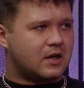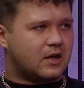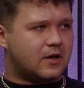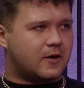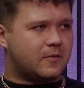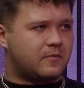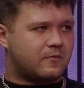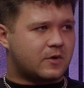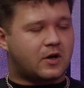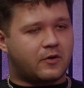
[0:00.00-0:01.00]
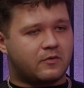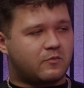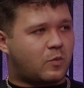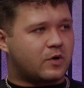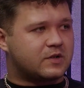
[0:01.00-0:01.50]

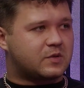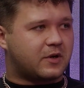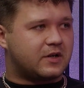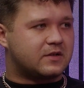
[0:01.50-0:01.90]
wanting to play in the